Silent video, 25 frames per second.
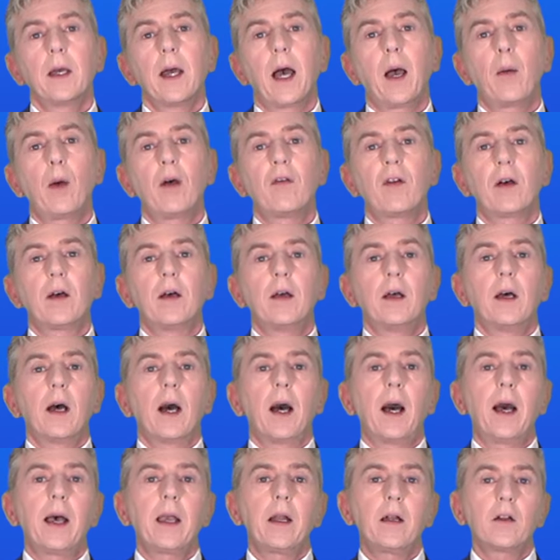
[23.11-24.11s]
However,
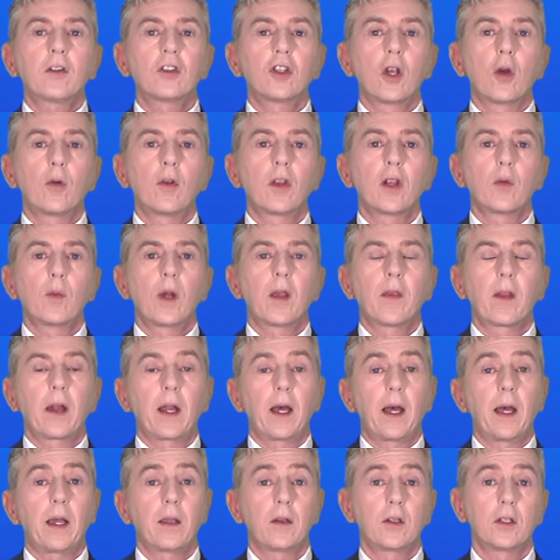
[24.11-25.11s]
I'll show you the way
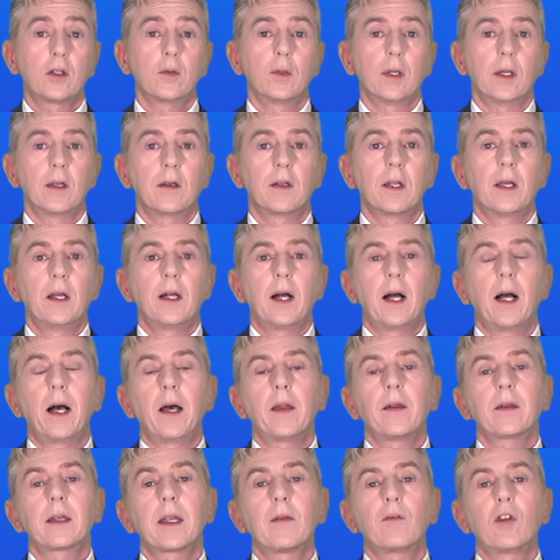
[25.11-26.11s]
that I do it,
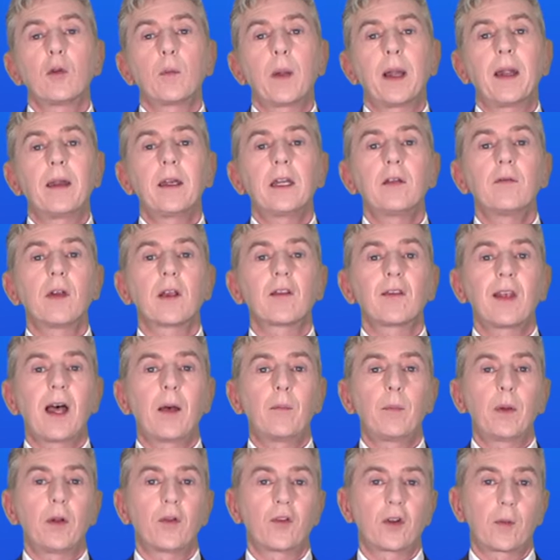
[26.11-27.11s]
and give you plenty of
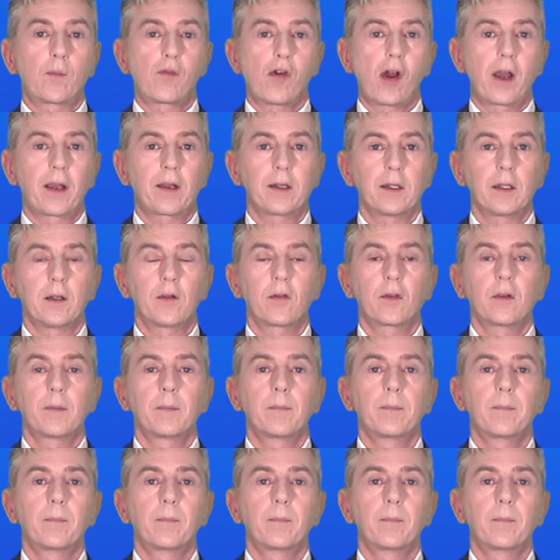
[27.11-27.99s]
examples to practice.